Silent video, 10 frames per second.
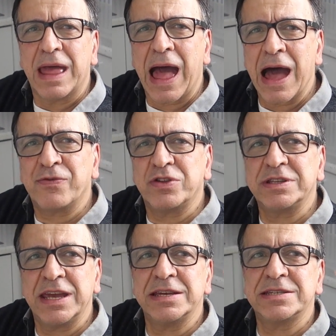
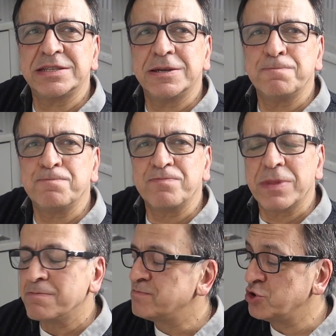aftertaste.
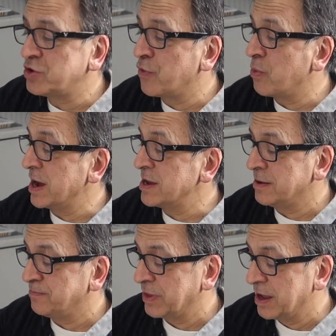Beautiful
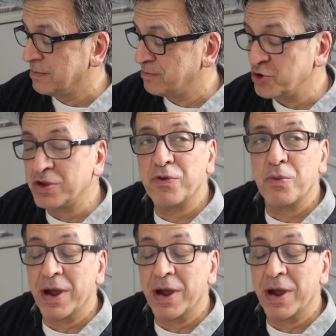wine, beautiful